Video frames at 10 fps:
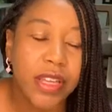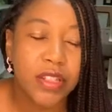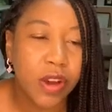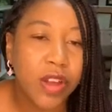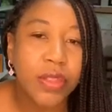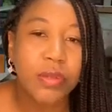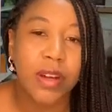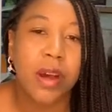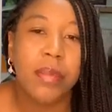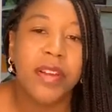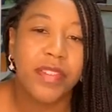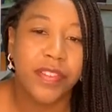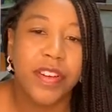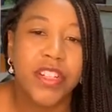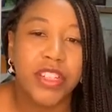It's gone through a couple of
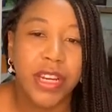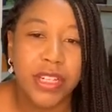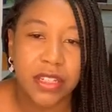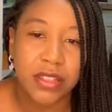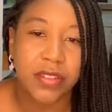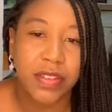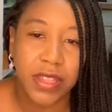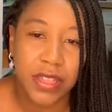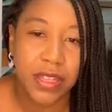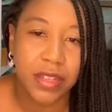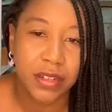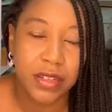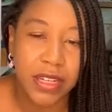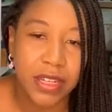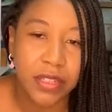different changes over the
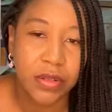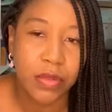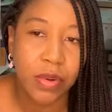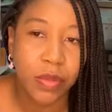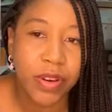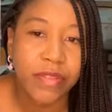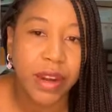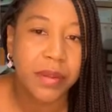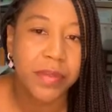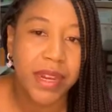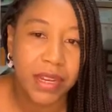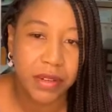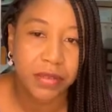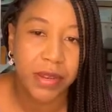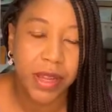years as to what we
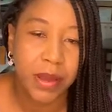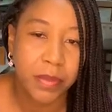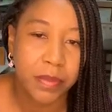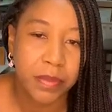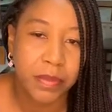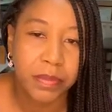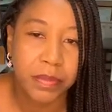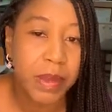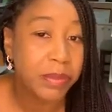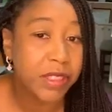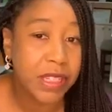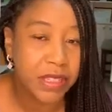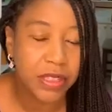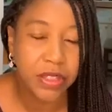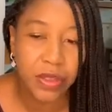recommended people
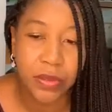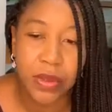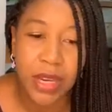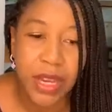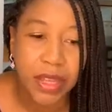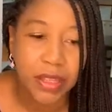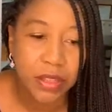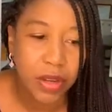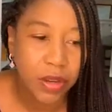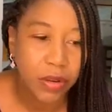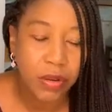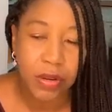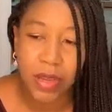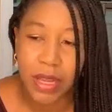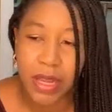needed to do.
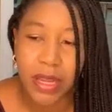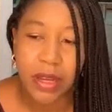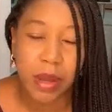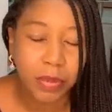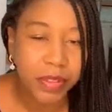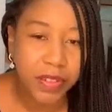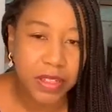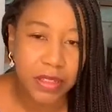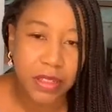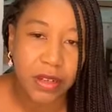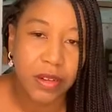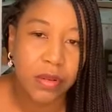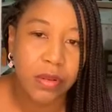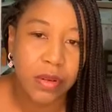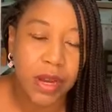So a couple of years
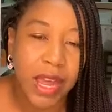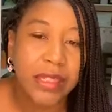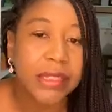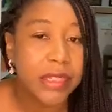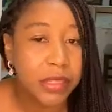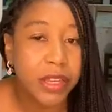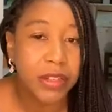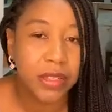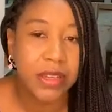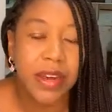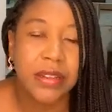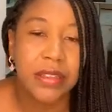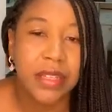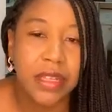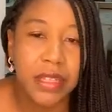ago, at least here in the
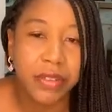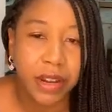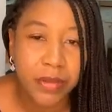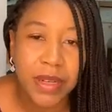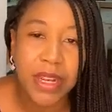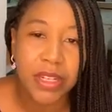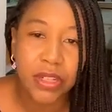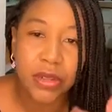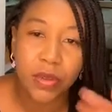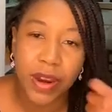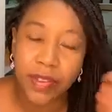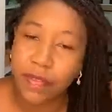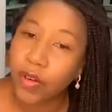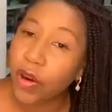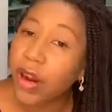United States, the recommendations were
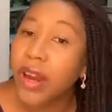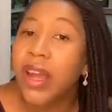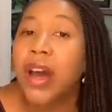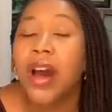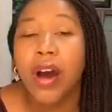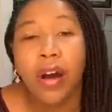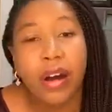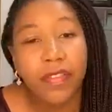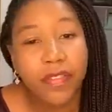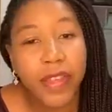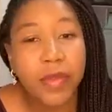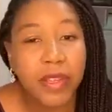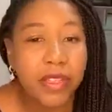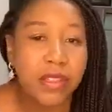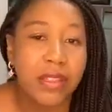for all
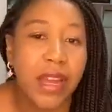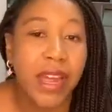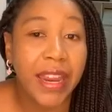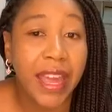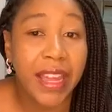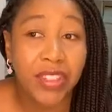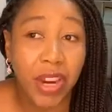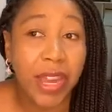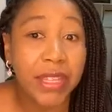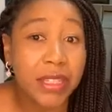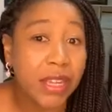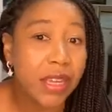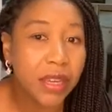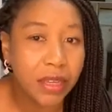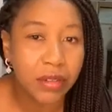females at age
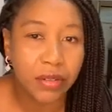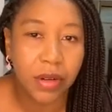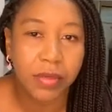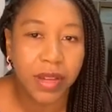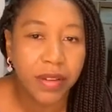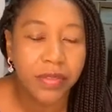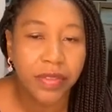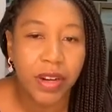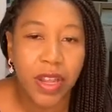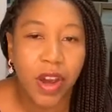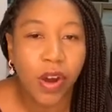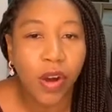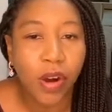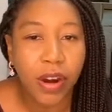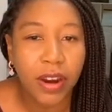18 or above,
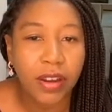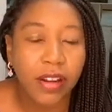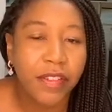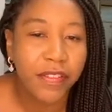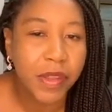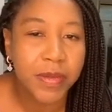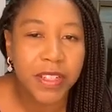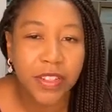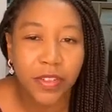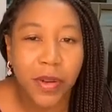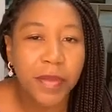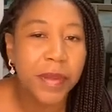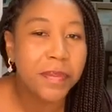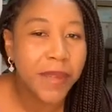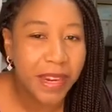or all females from
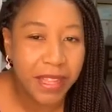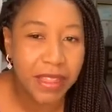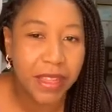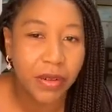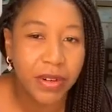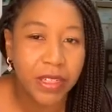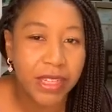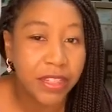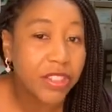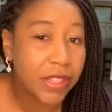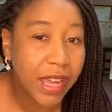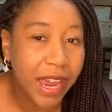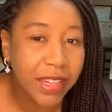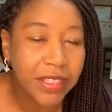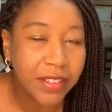the minute they were sexually
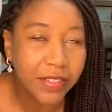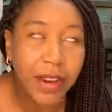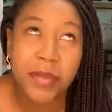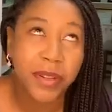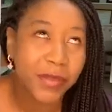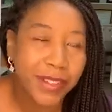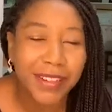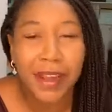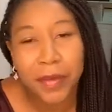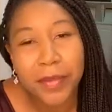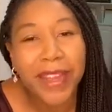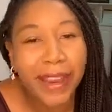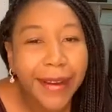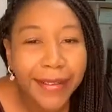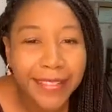active. I mean, well, not
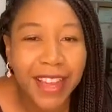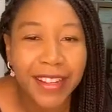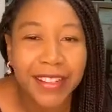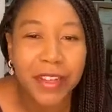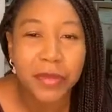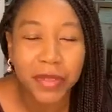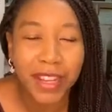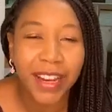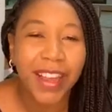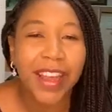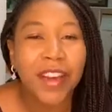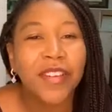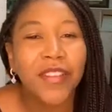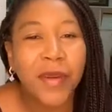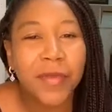minute exactly, but
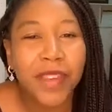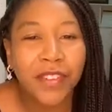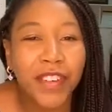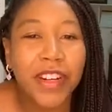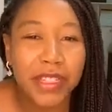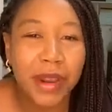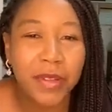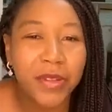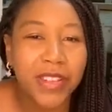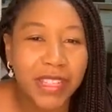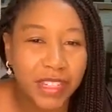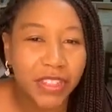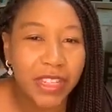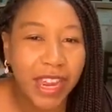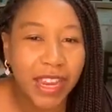from the first time they were
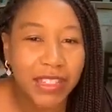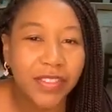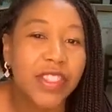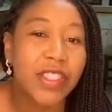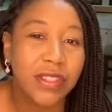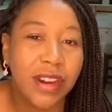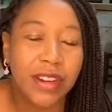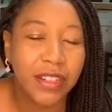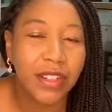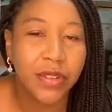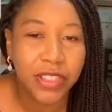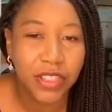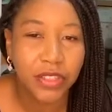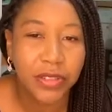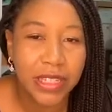sexually active to start undergoing
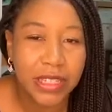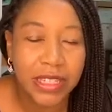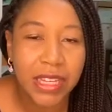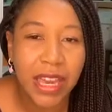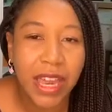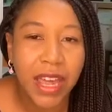screens.